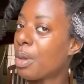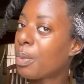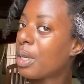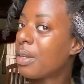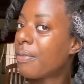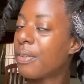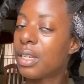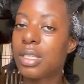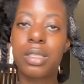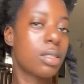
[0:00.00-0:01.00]
I'm going to
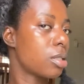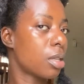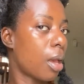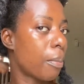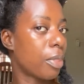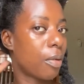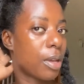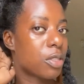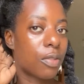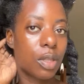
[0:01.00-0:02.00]
finish the
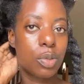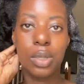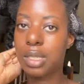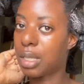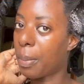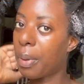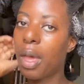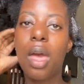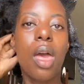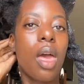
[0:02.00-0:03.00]
rest of the twist up,
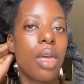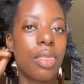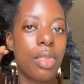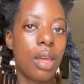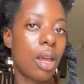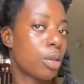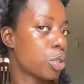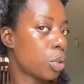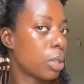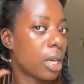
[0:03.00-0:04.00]
and then I'll
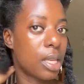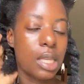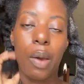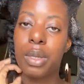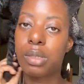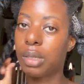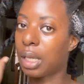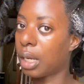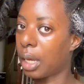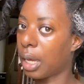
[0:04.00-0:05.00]
show you guys how it's
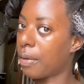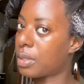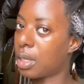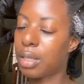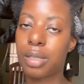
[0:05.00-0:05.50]
looking like after.